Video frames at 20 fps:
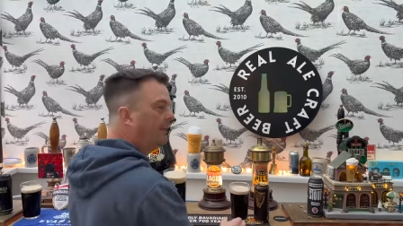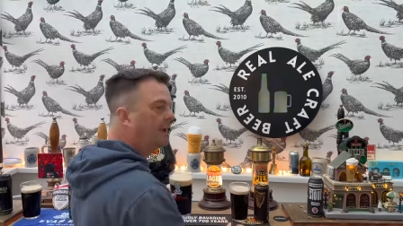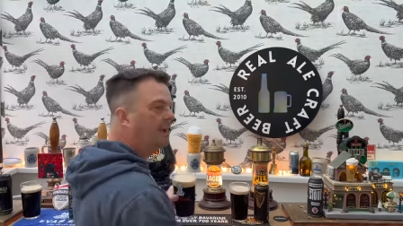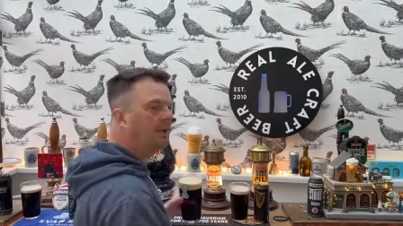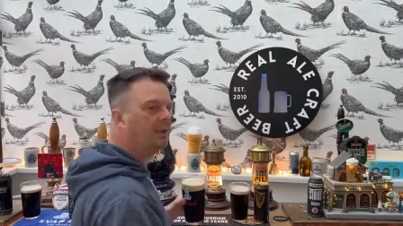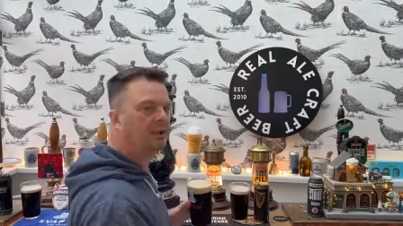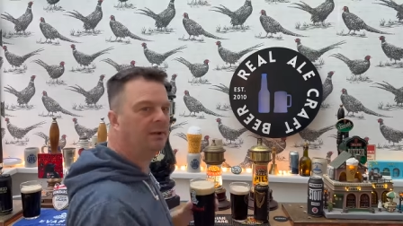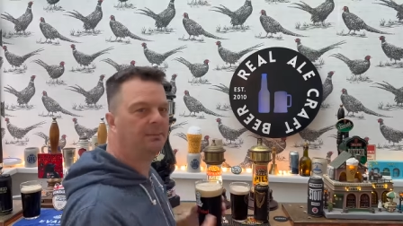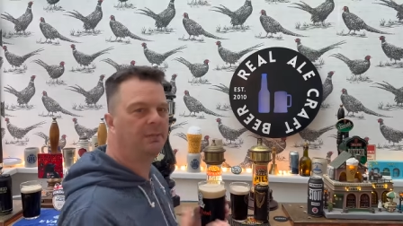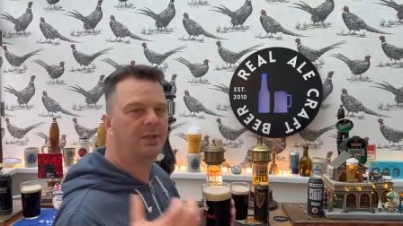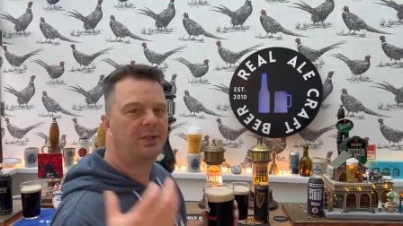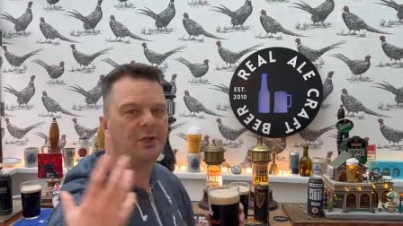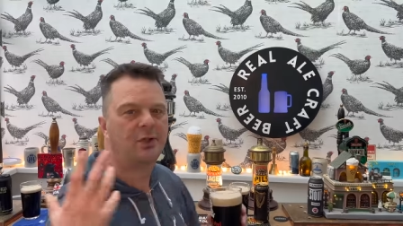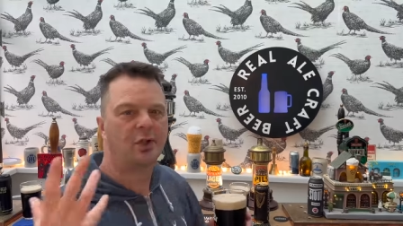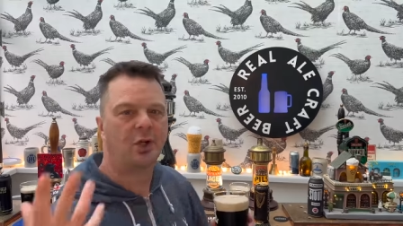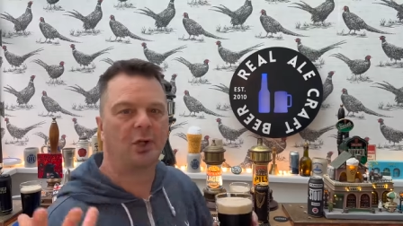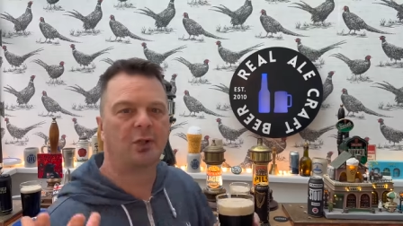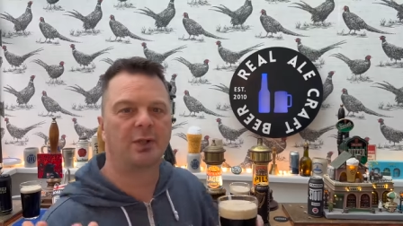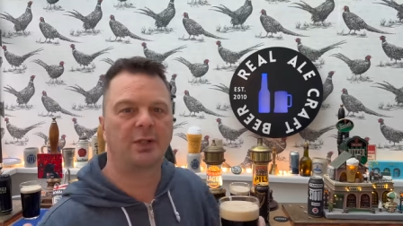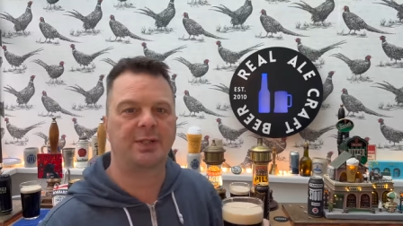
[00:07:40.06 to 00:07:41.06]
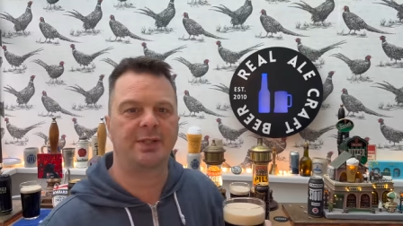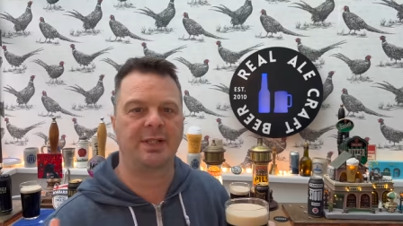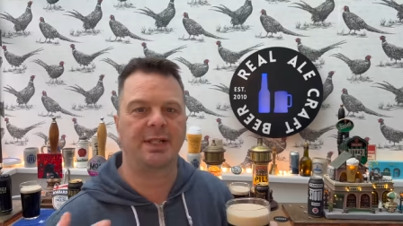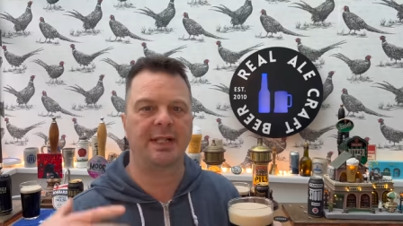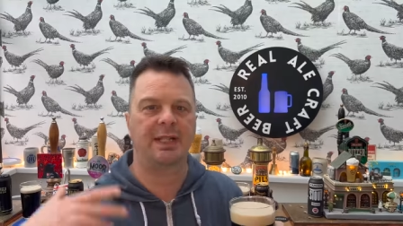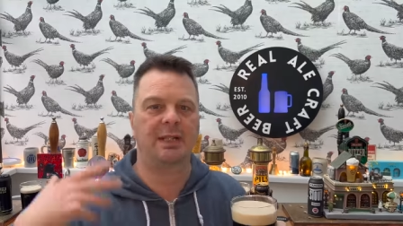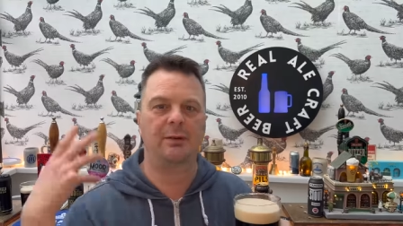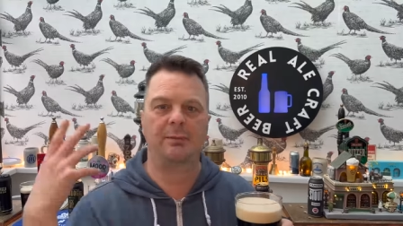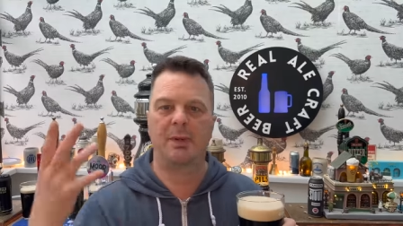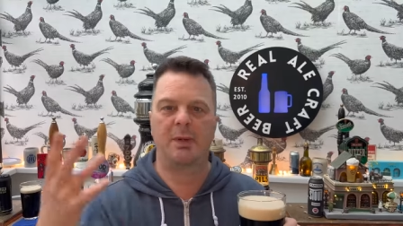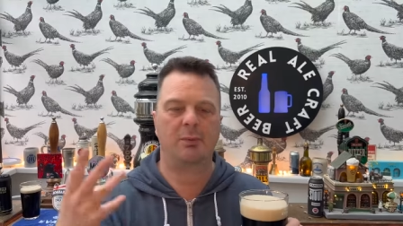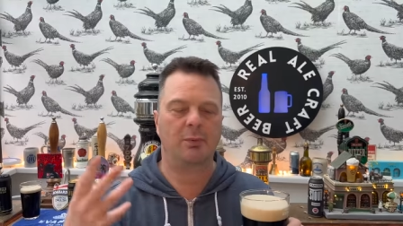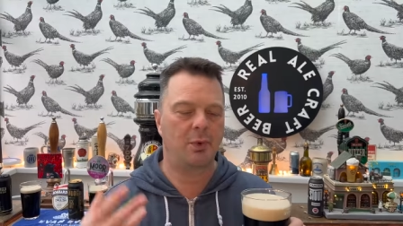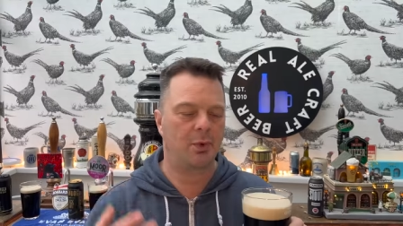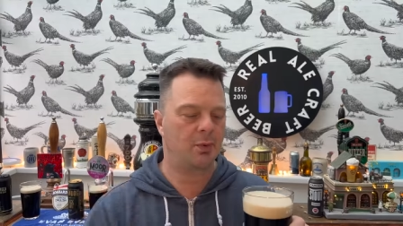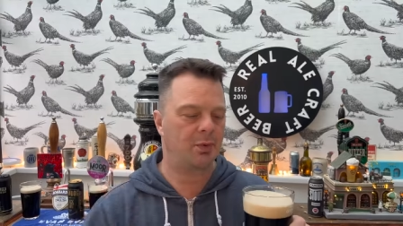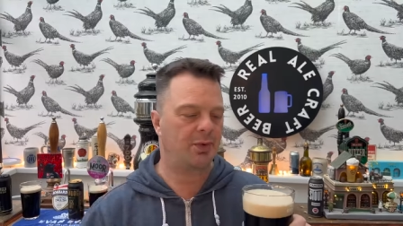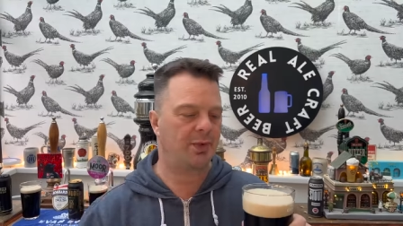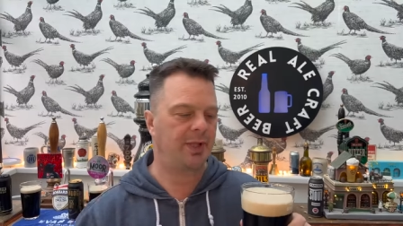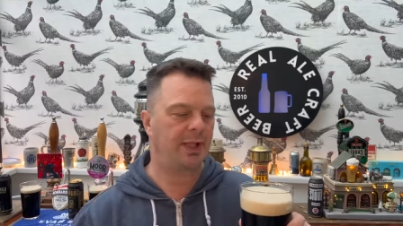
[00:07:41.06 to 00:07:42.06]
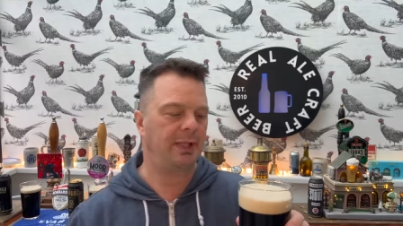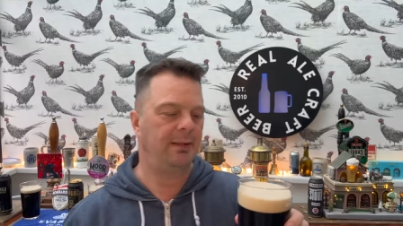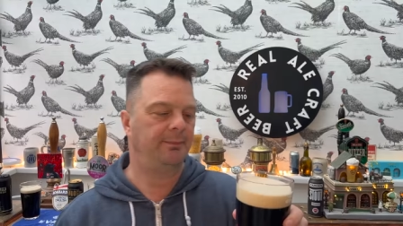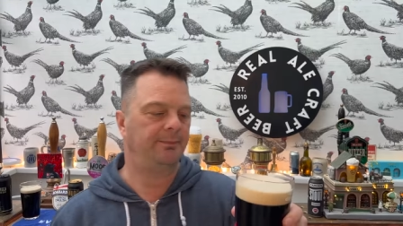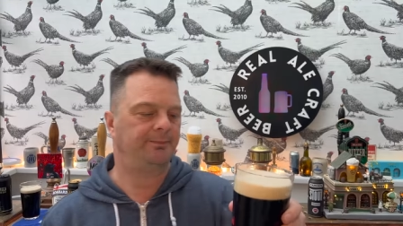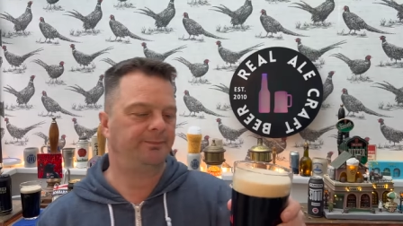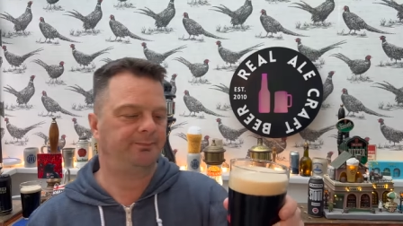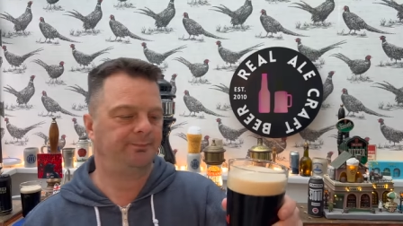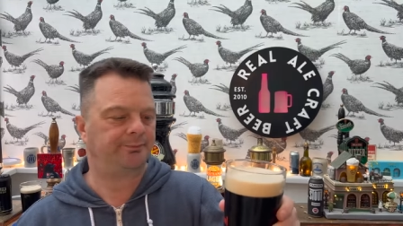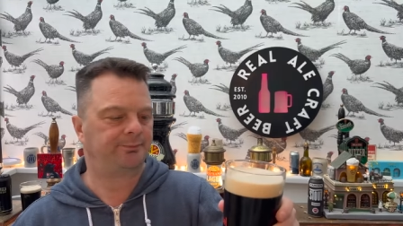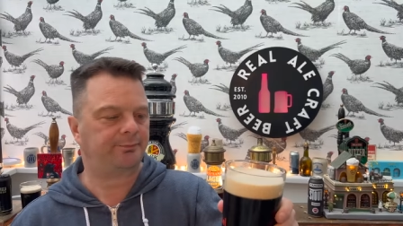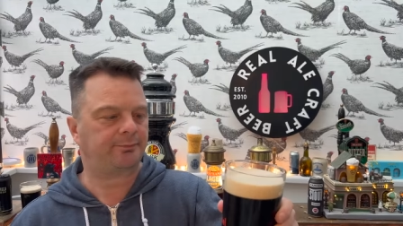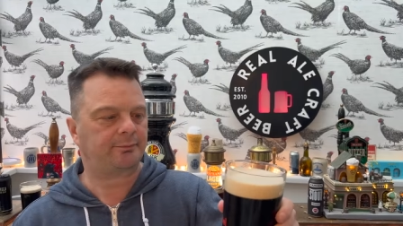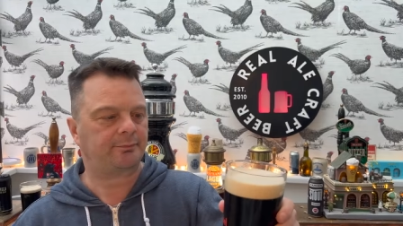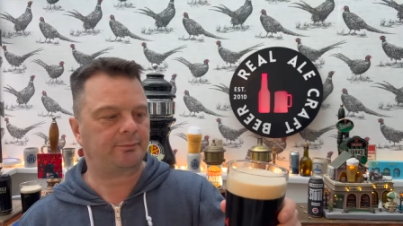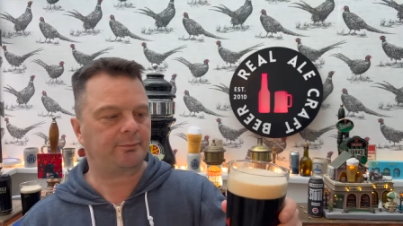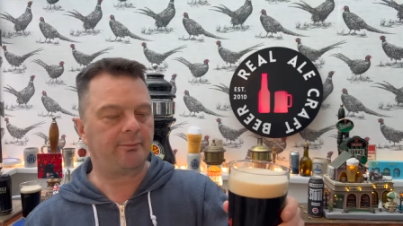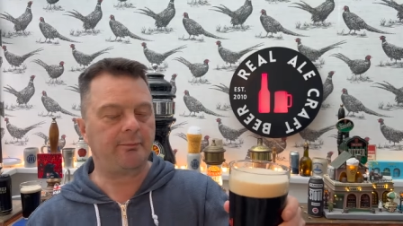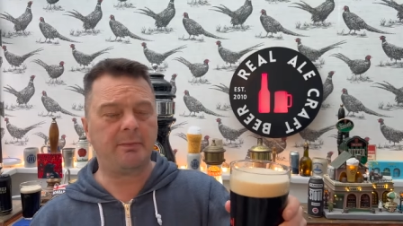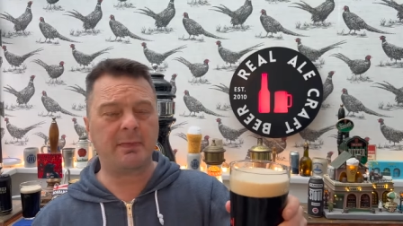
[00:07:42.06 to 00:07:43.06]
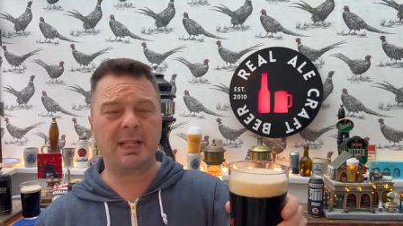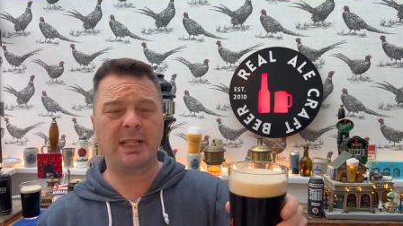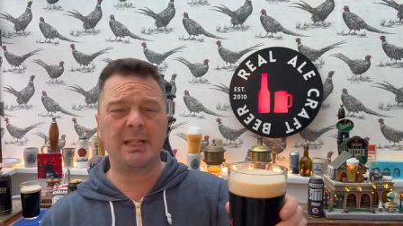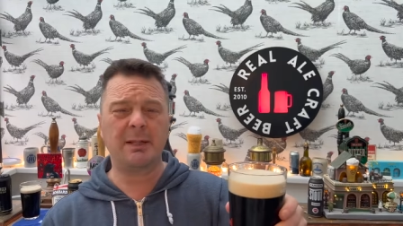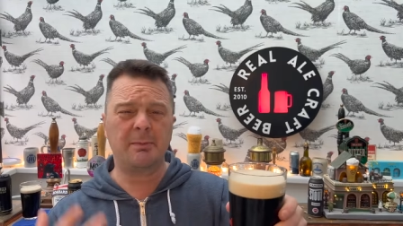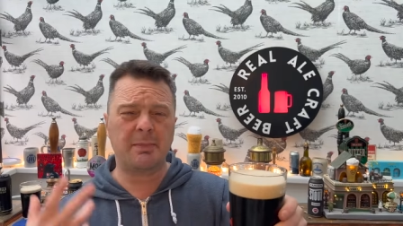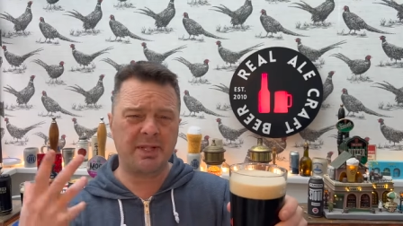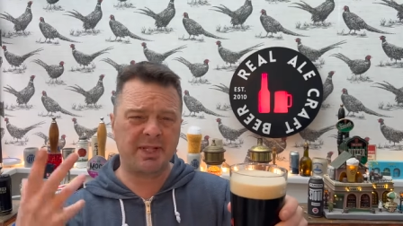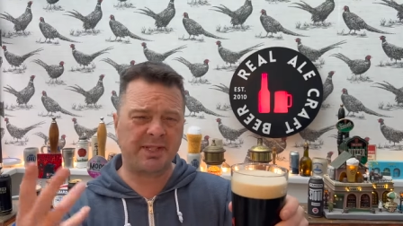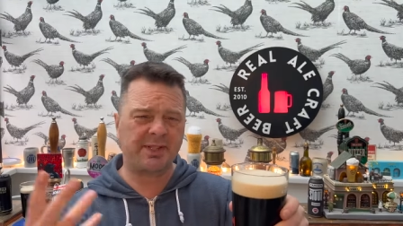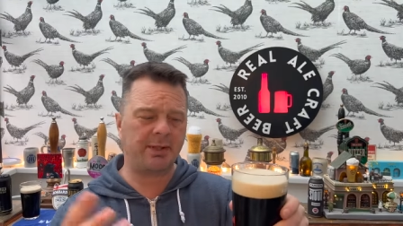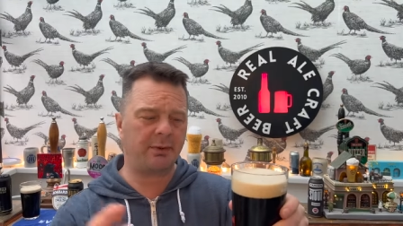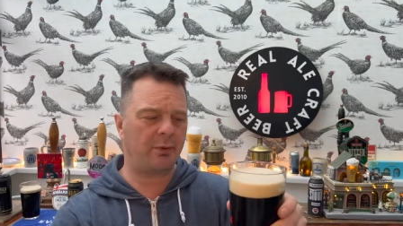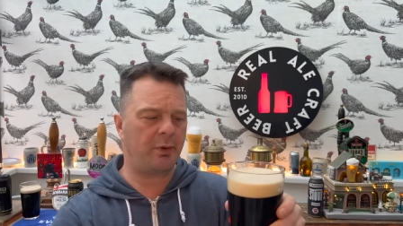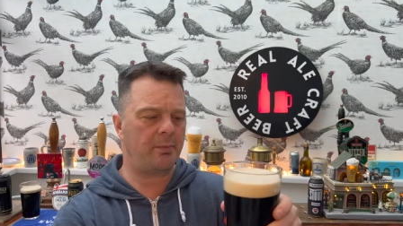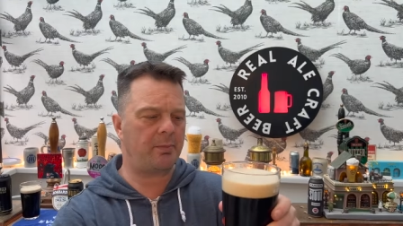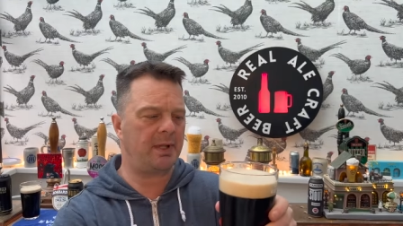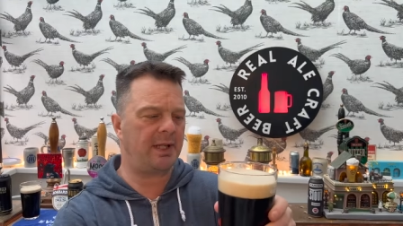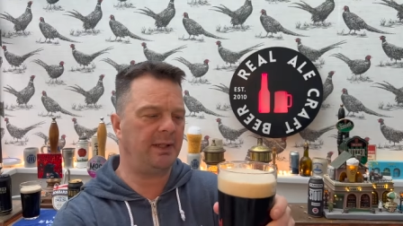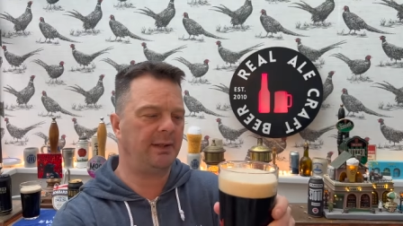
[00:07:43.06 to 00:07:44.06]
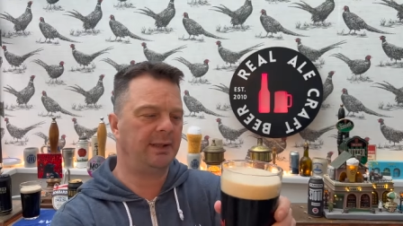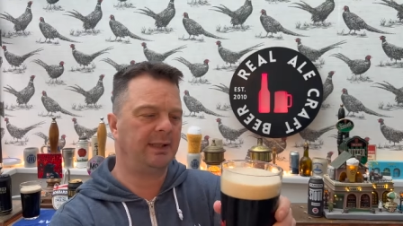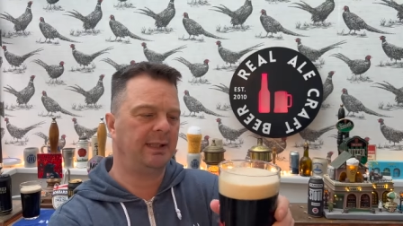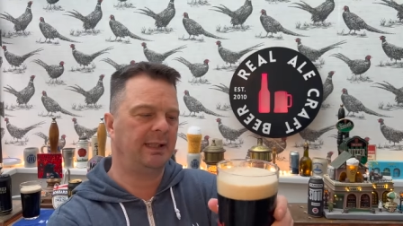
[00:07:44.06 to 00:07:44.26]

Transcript: little bit chocolatey, a little bit roasty, a little bit syrupy.